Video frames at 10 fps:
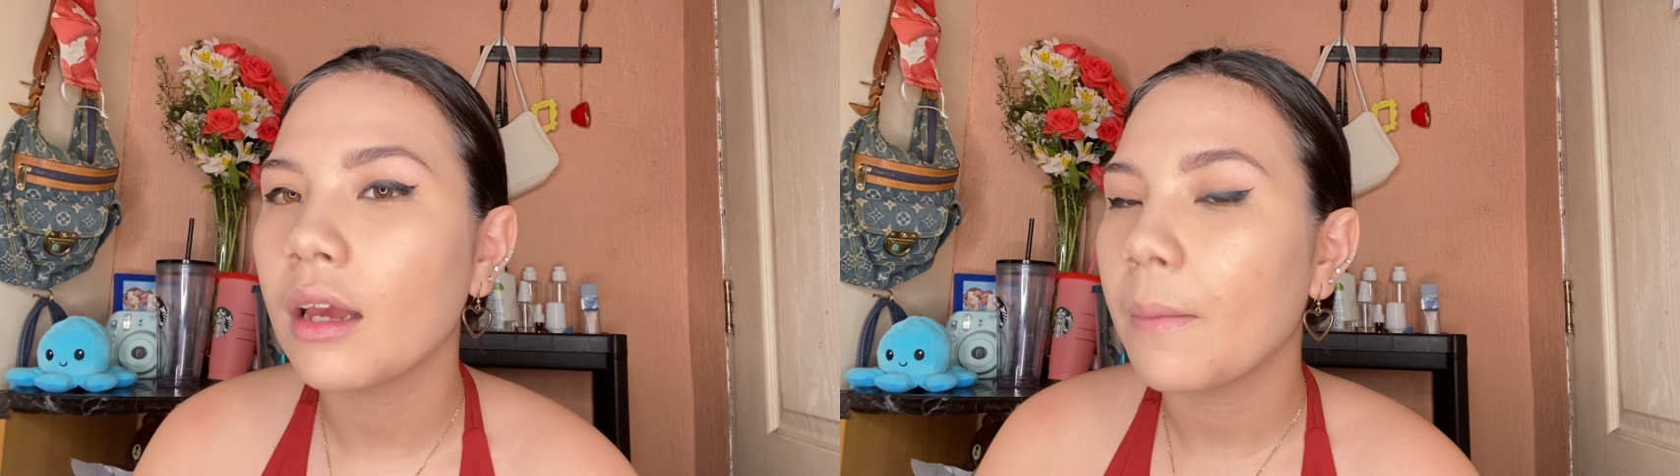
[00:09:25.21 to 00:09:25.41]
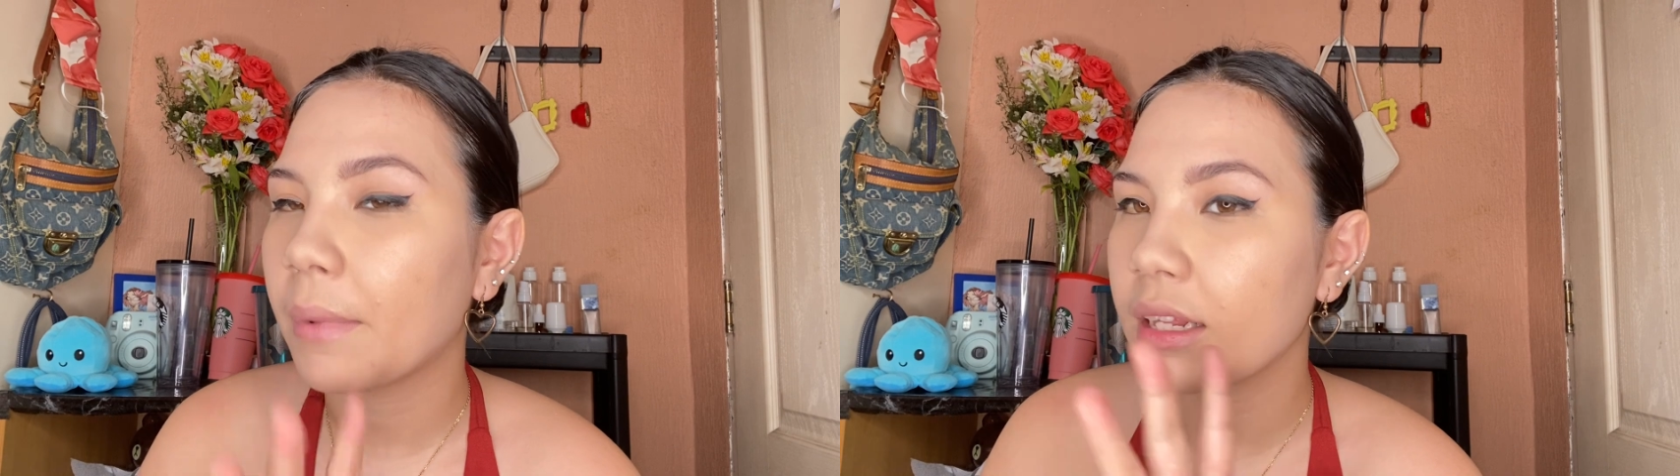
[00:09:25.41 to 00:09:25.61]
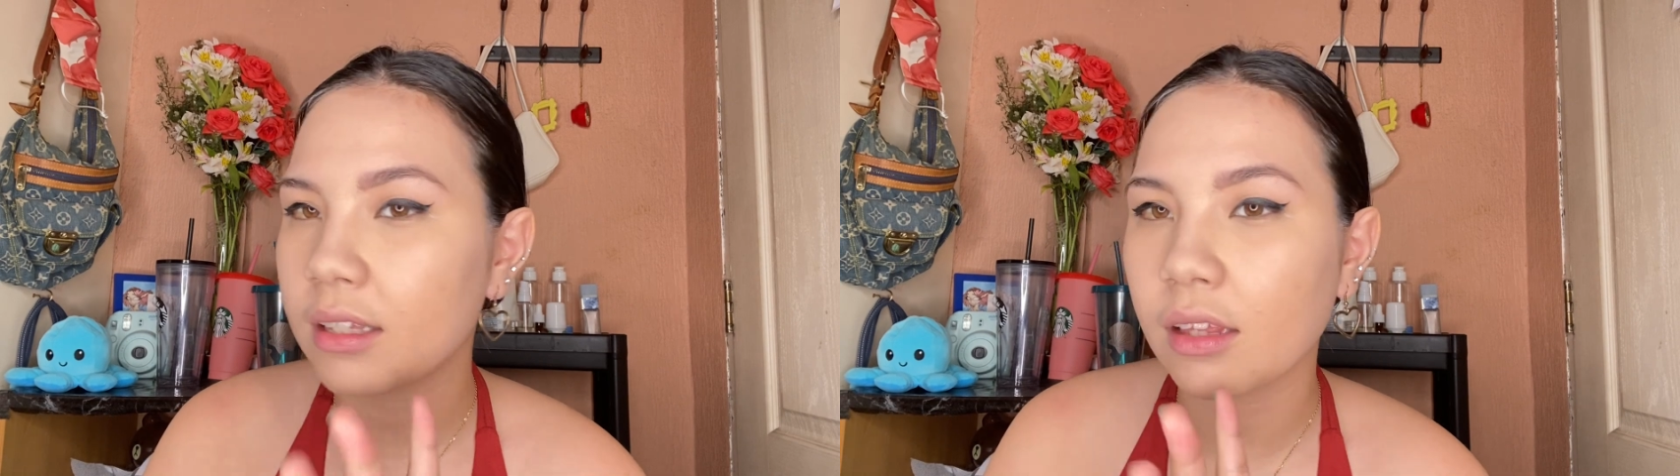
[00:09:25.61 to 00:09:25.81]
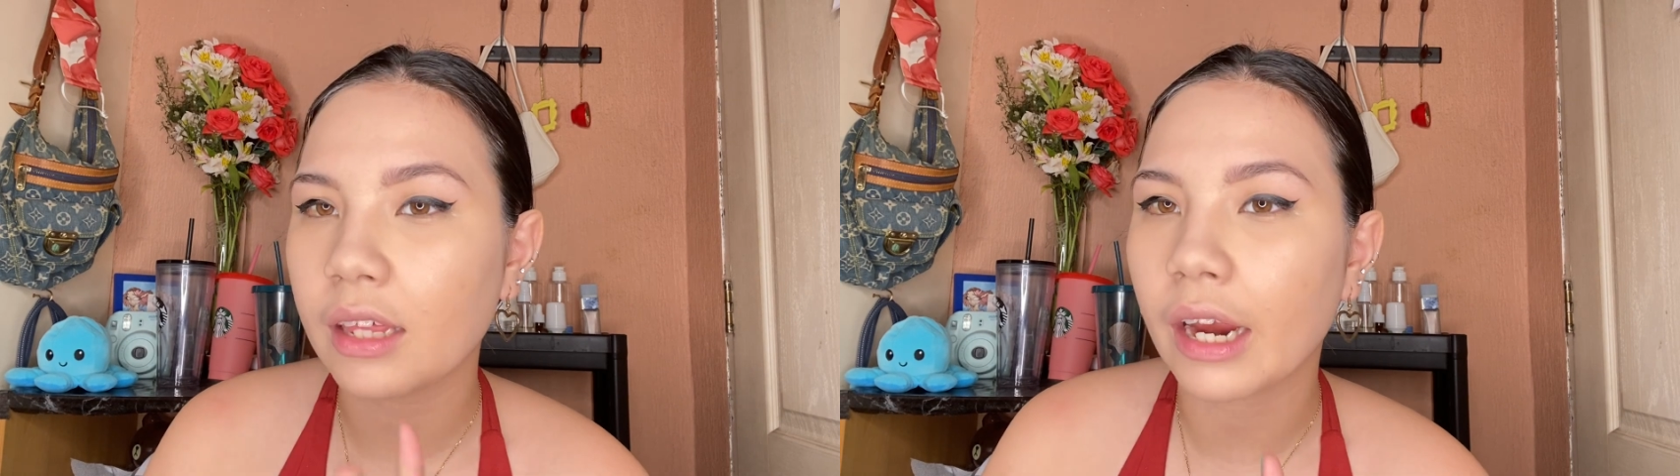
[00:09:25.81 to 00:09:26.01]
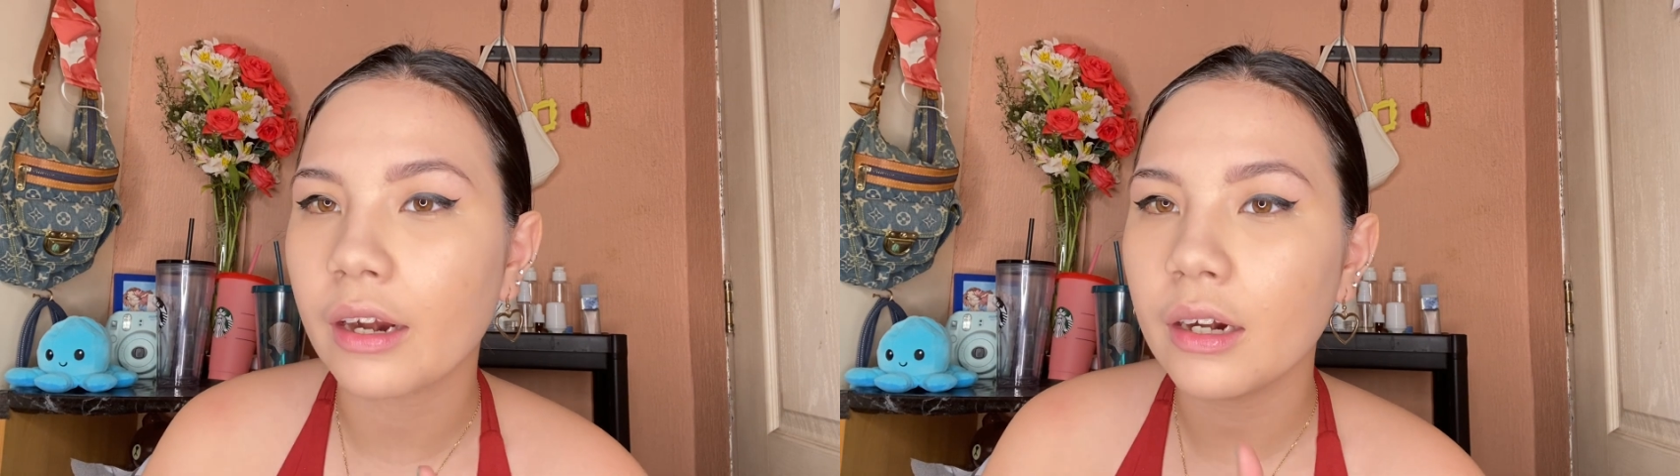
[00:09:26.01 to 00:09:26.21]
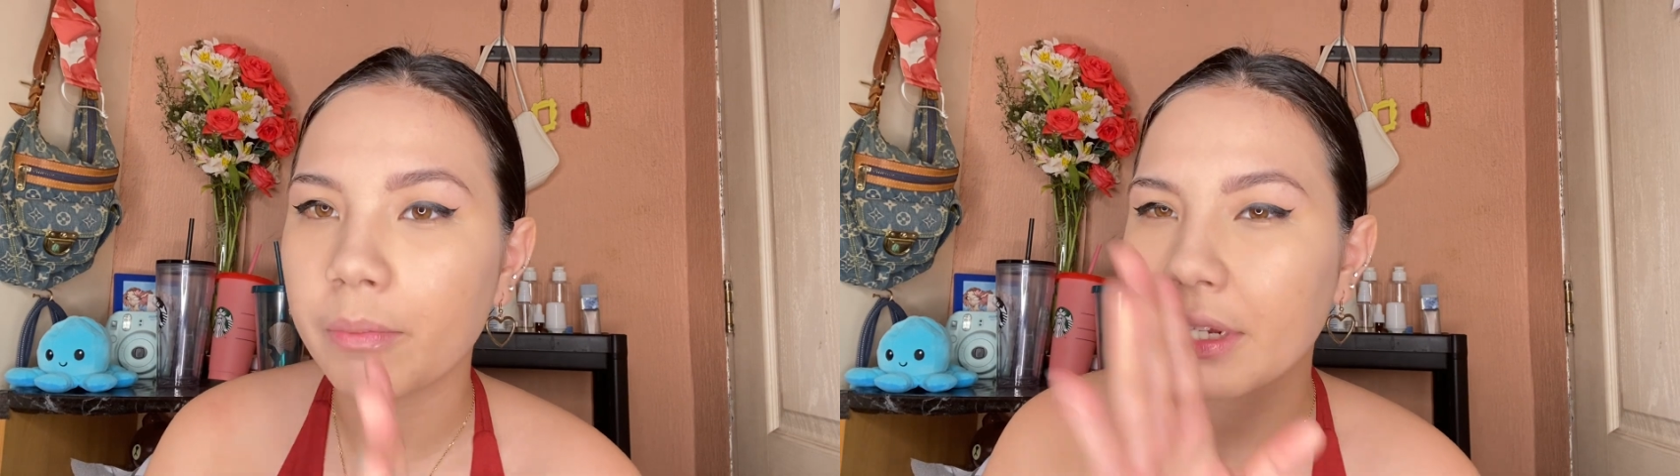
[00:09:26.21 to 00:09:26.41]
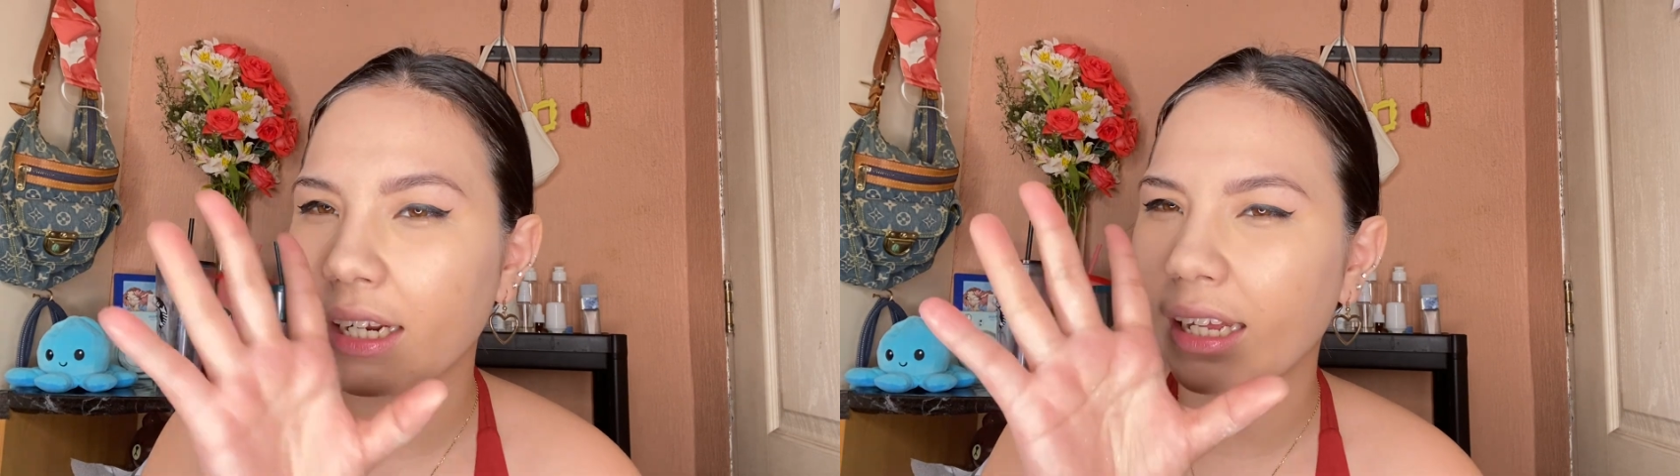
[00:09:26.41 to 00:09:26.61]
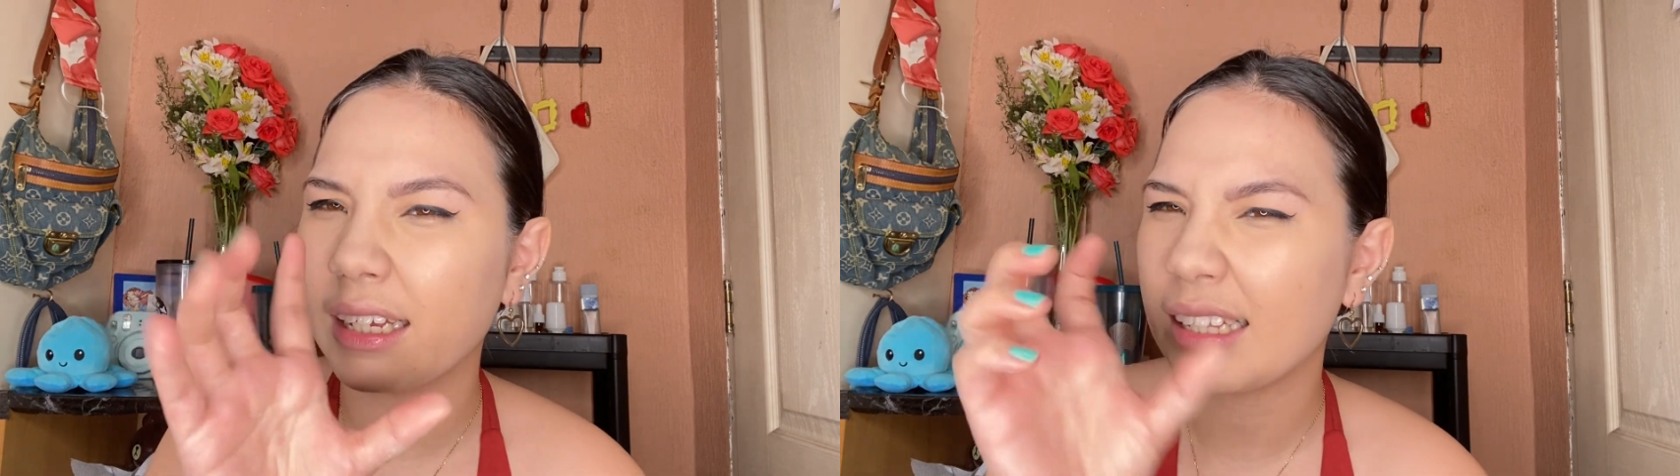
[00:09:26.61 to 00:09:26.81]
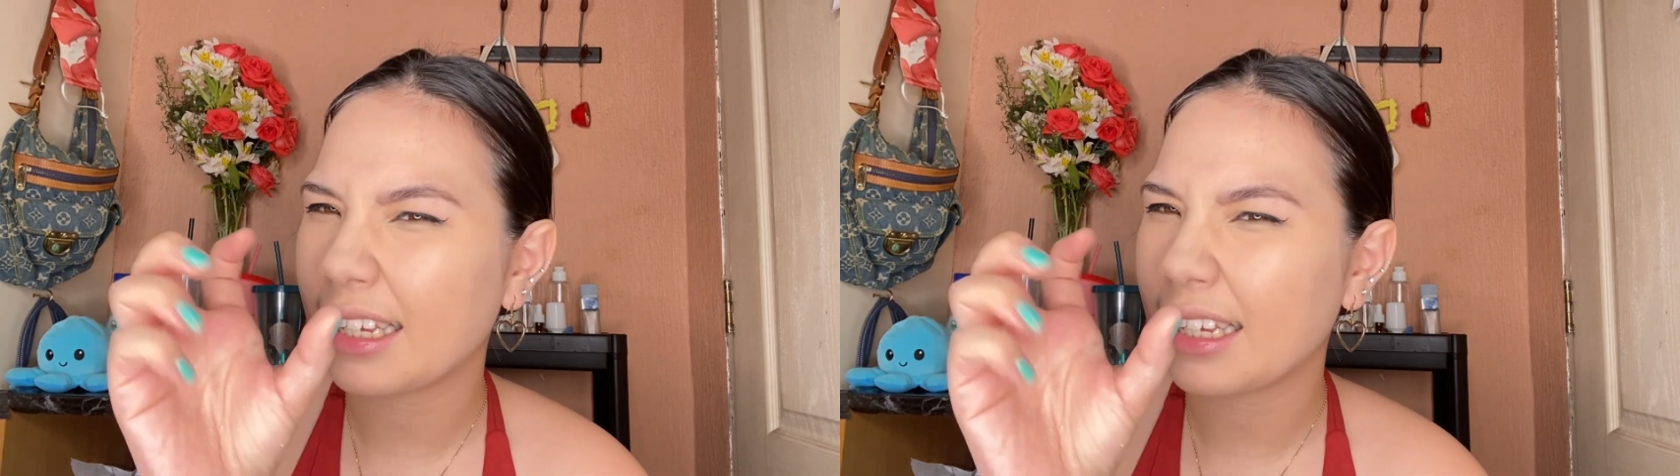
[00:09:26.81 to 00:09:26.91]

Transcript: but it's still there, but it